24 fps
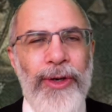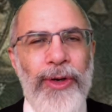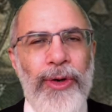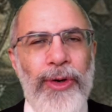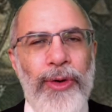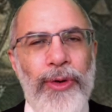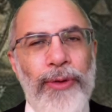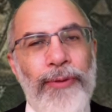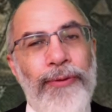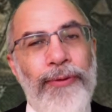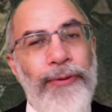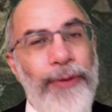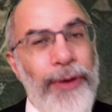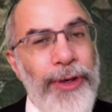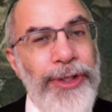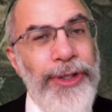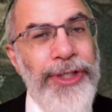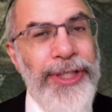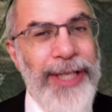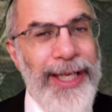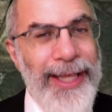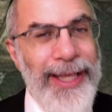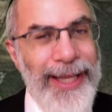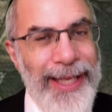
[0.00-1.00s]
who first
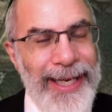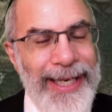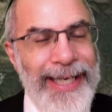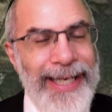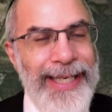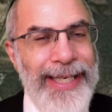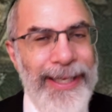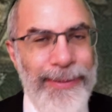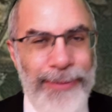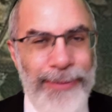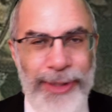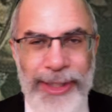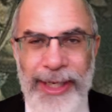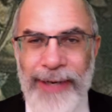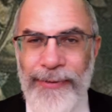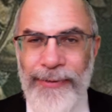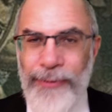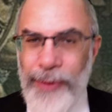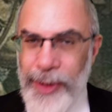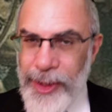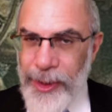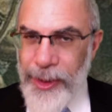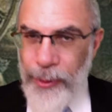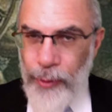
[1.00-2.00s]
aligned himself
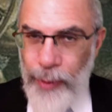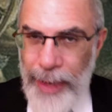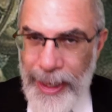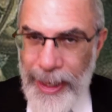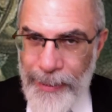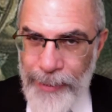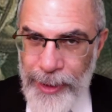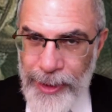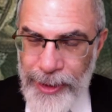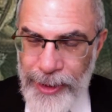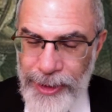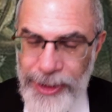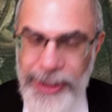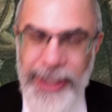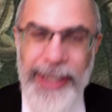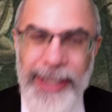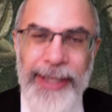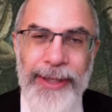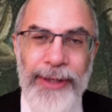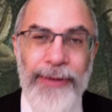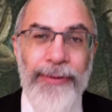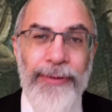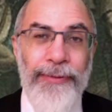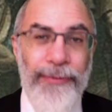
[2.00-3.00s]
with the rebels in
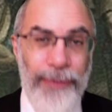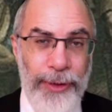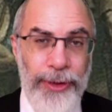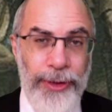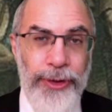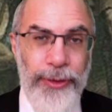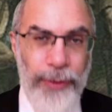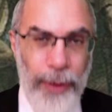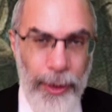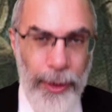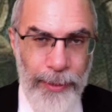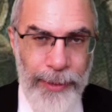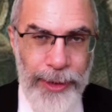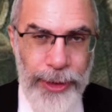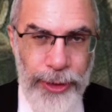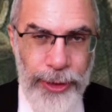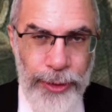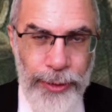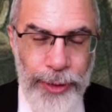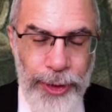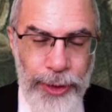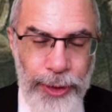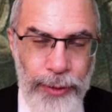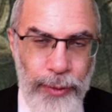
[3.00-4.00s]
the First Roman
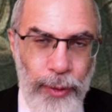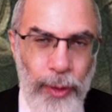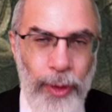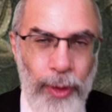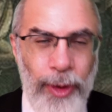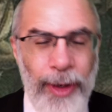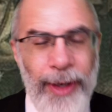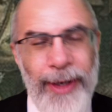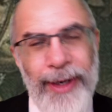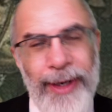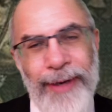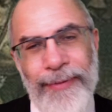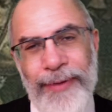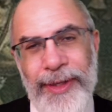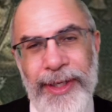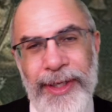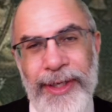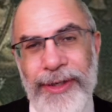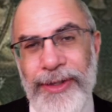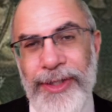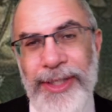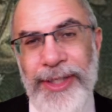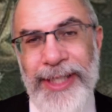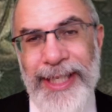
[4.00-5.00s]
Jewish War of the
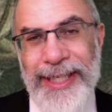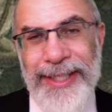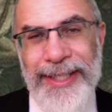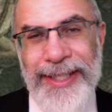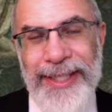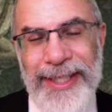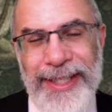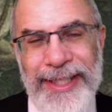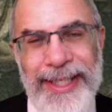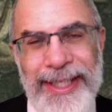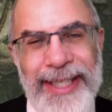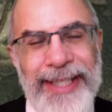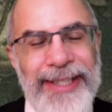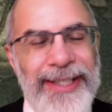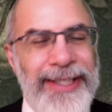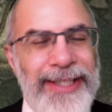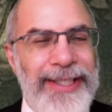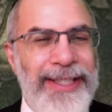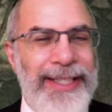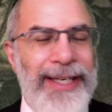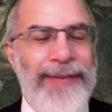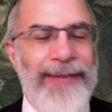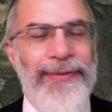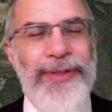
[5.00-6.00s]
year 66 to
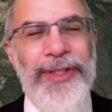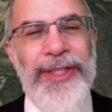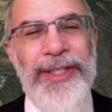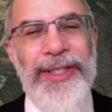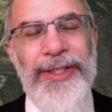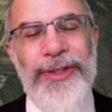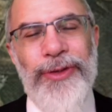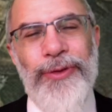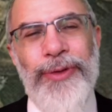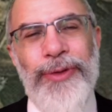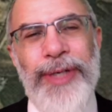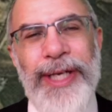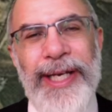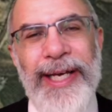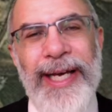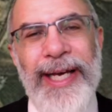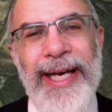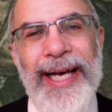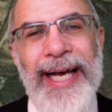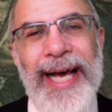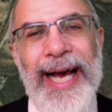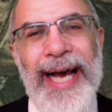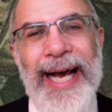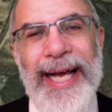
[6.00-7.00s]
73.
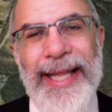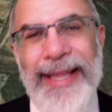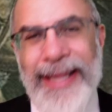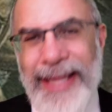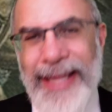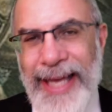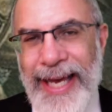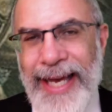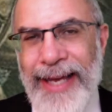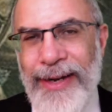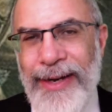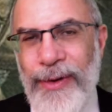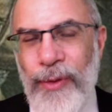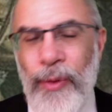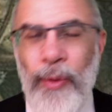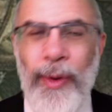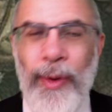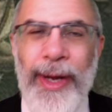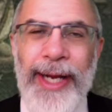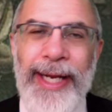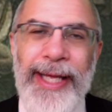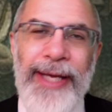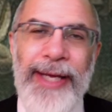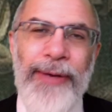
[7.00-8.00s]
And then,
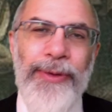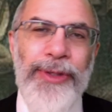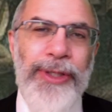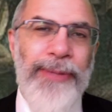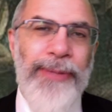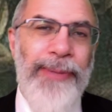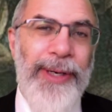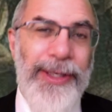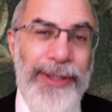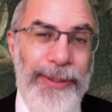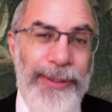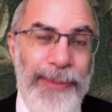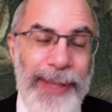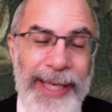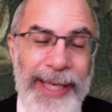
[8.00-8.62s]
when he was about to be